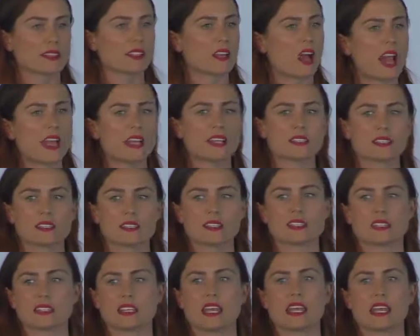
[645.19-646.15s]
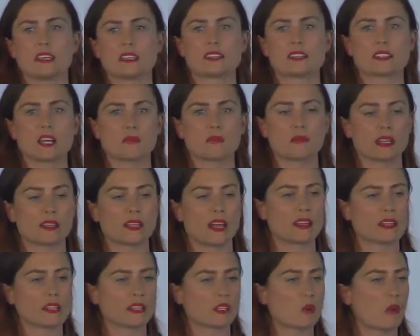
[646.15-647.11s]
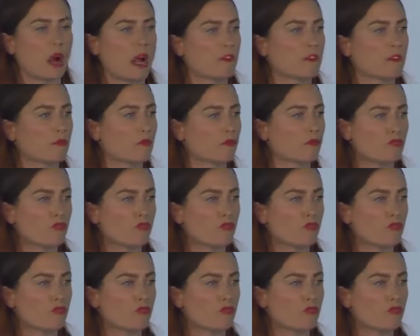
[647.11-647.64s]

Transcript: Science is seen as something that is quite